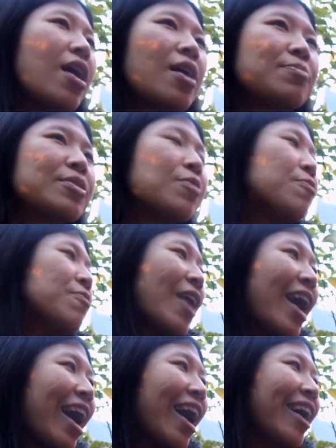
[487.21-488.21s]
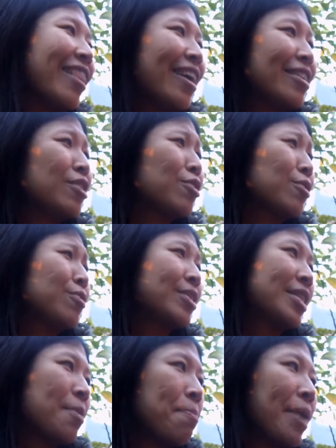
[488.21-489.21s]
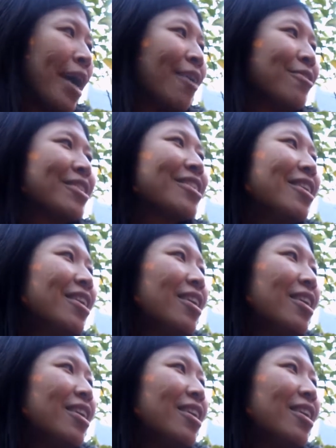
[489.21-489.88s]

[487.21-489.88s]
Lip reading: I'm so fat, I need to lose 10 pounds.